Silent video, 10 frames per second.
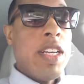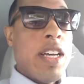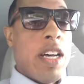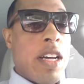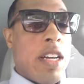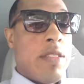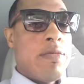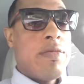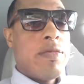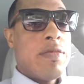
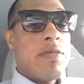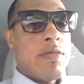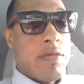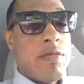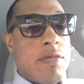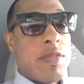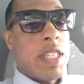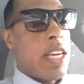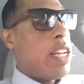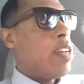um,
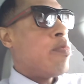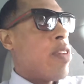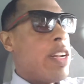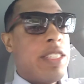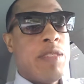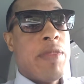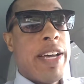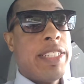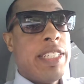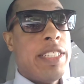kind of brought it to
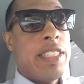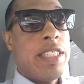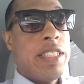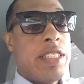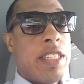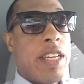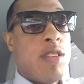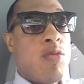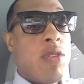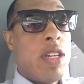my attention and
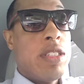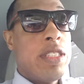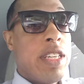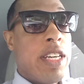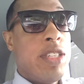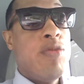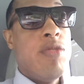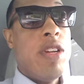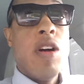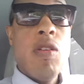said, Well, Sean, you
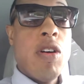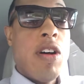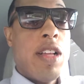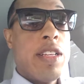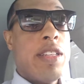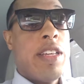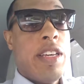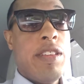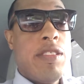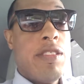know all of
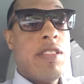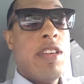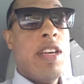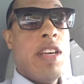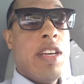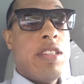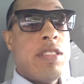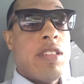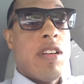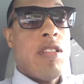this.
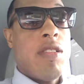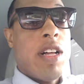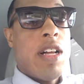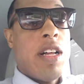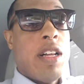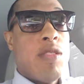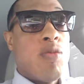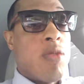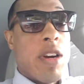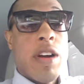So, uh,
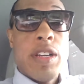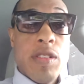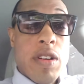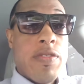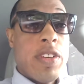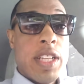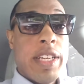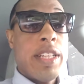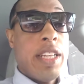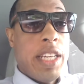where are your
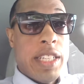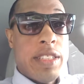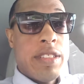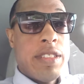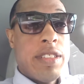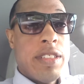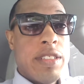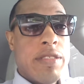affiliate links?